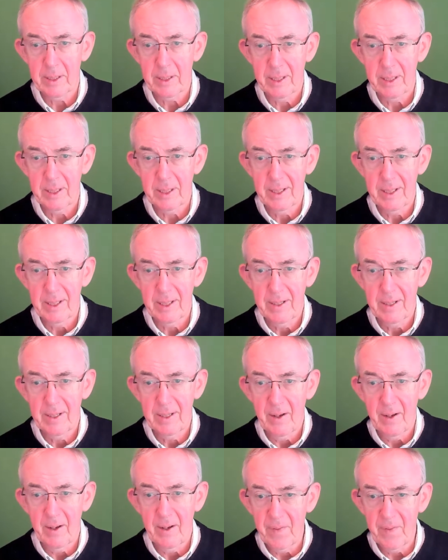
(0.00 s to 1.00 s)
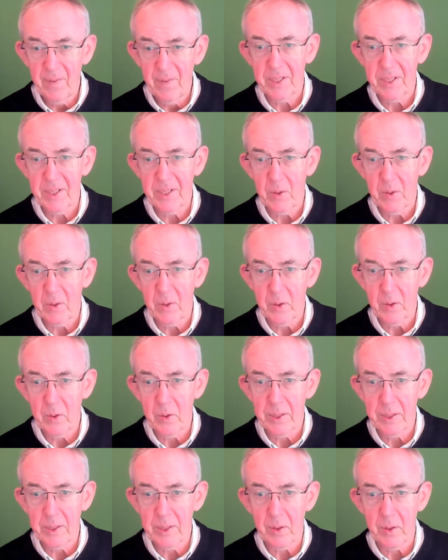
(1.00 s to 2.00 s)
a physical green screen. Now,
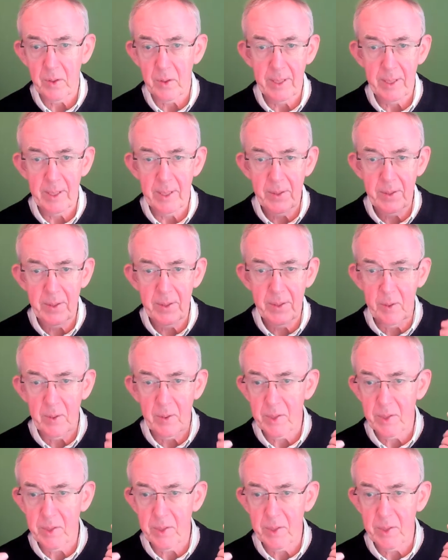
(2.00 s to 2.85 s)
this green screen behind